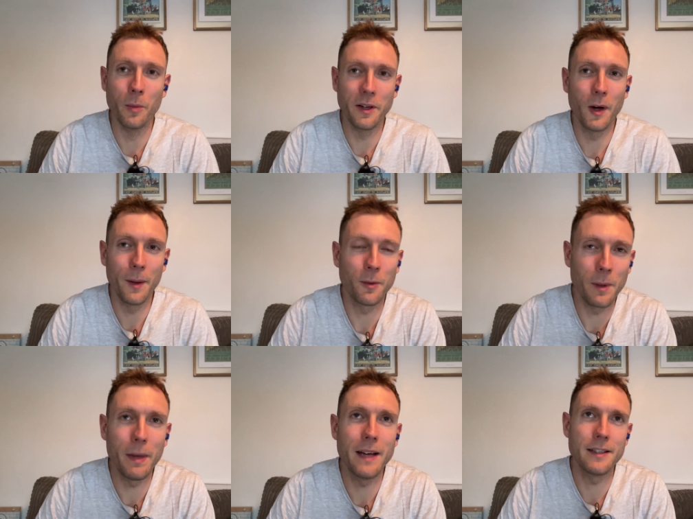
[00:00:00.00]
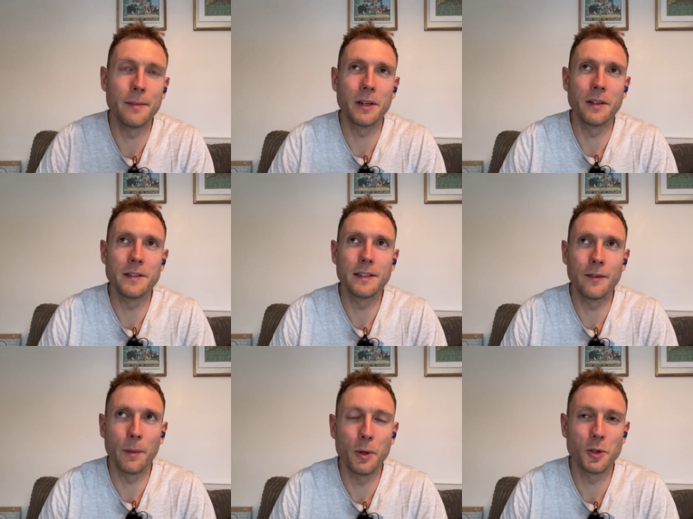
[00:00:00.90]
my time's going to be better because
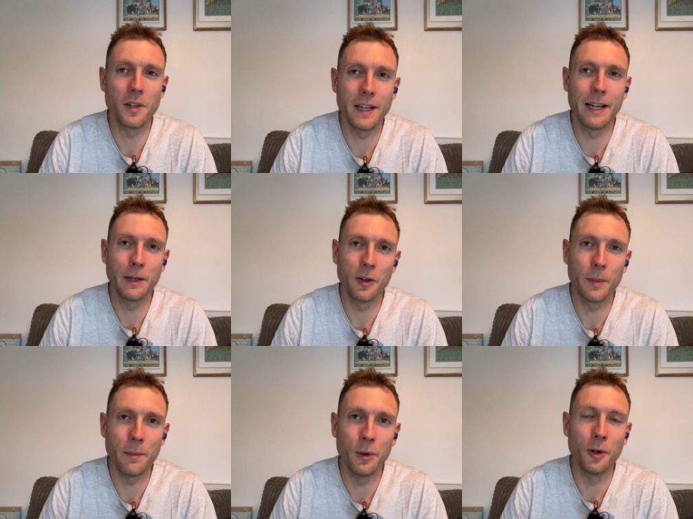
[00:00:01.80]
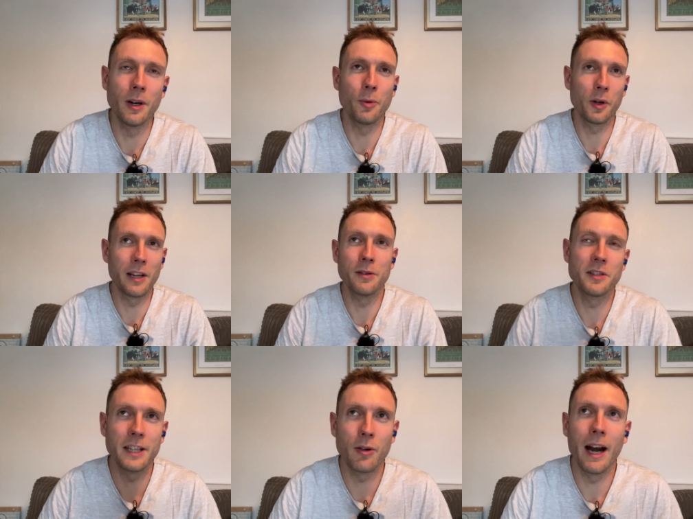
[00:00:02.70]
if I push in the downhills a bit more, I'm not going to lose
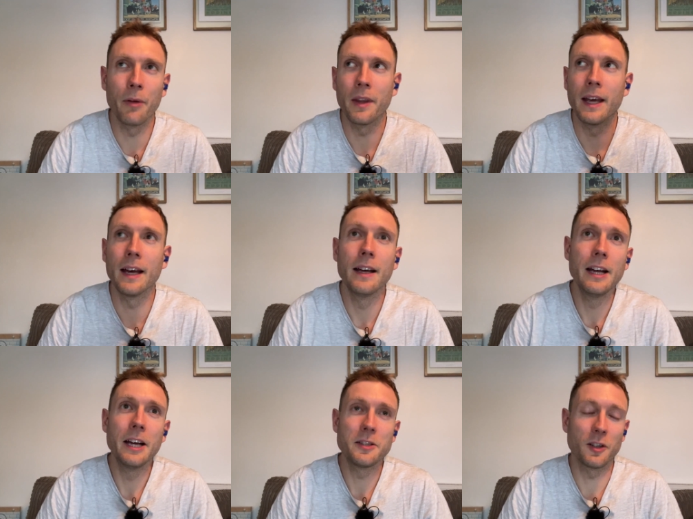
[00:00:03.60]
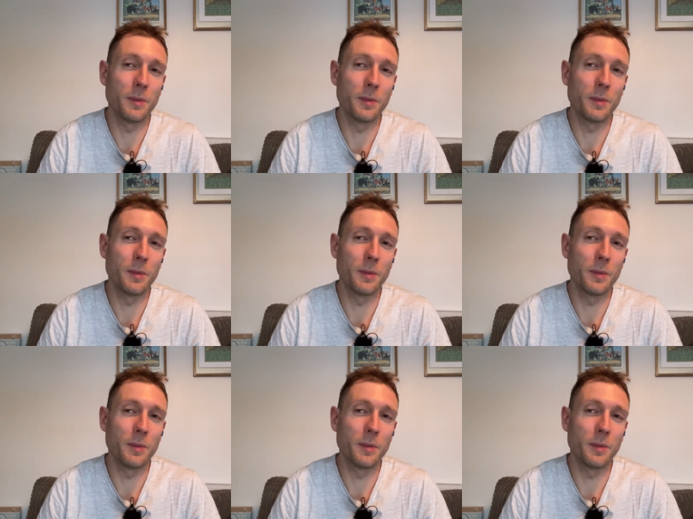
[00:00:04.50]
any ground there just